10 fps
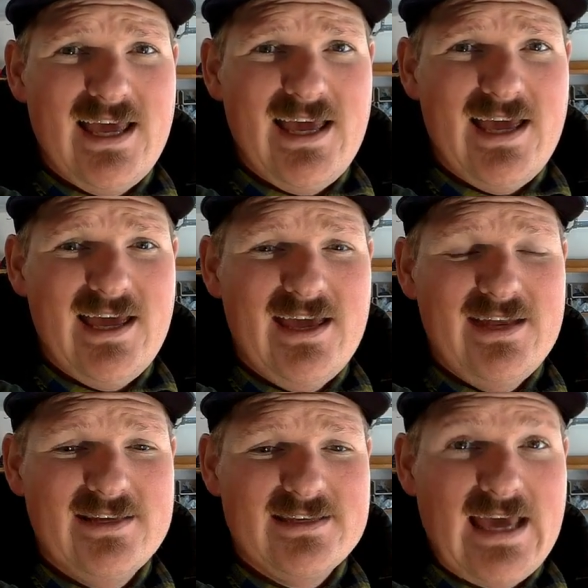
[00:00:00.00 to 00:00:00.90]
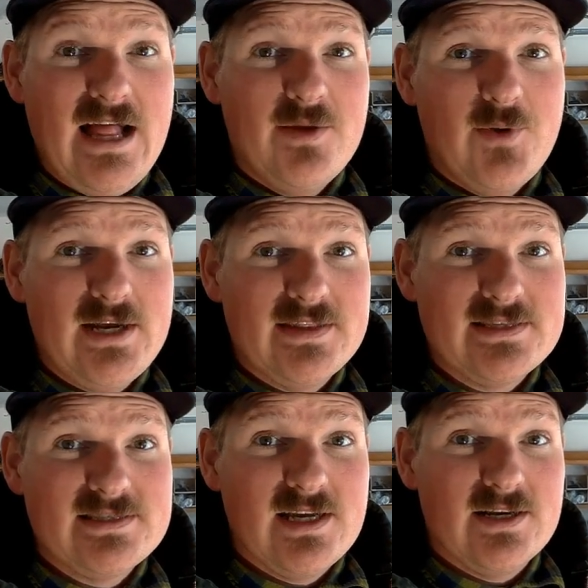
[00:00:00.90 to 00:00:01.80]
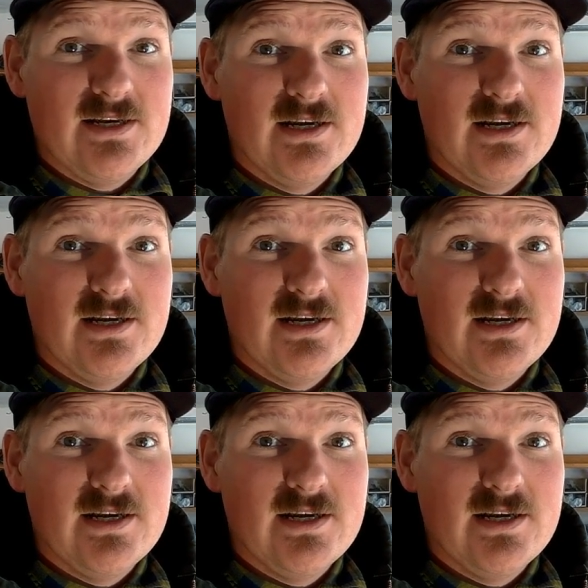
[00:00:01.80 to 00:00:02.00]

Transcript: and calibrating this sucker.